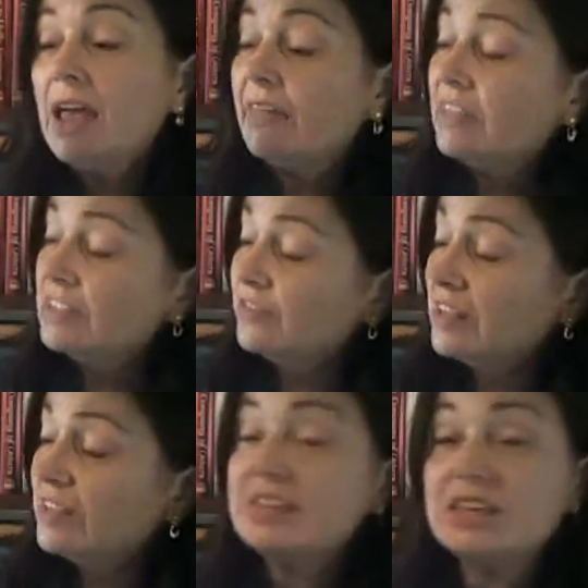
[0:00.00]
And it's
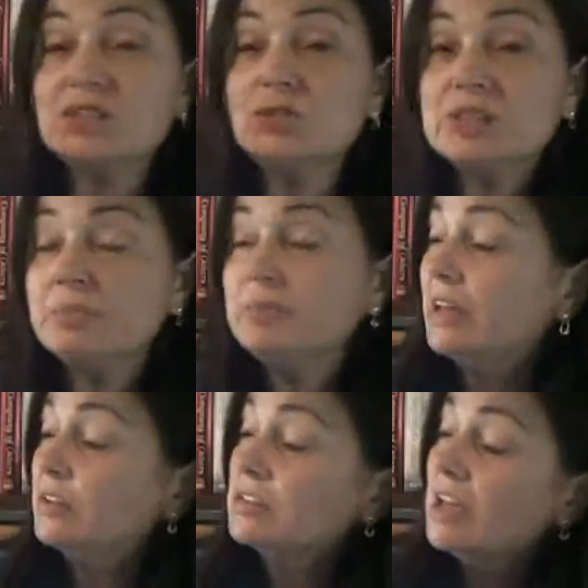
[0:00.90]
funny, this has two
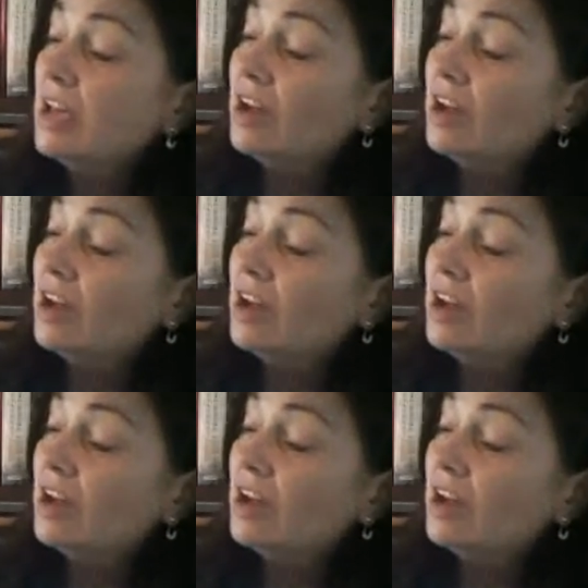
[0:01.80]
subtitles.